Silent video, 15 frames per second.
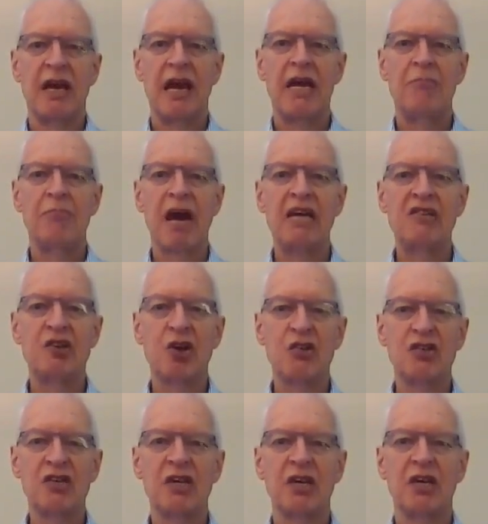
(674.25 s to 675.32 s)
and
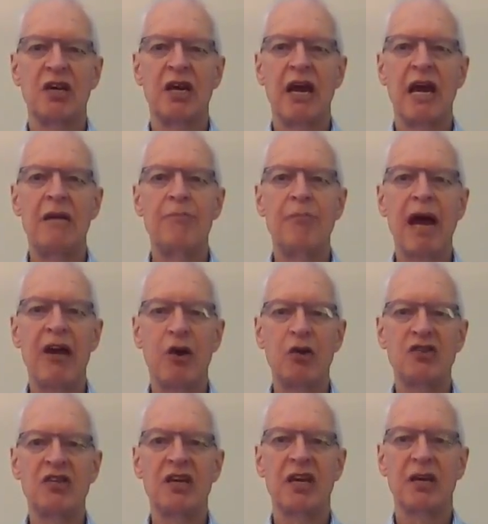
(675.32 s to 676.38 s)
mitotic and
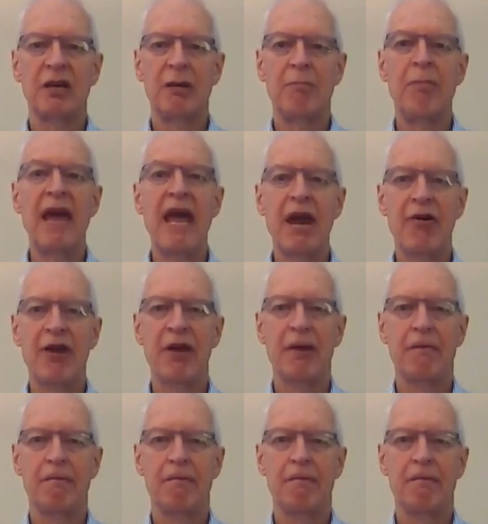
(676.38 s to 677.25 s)
meiotic pairing.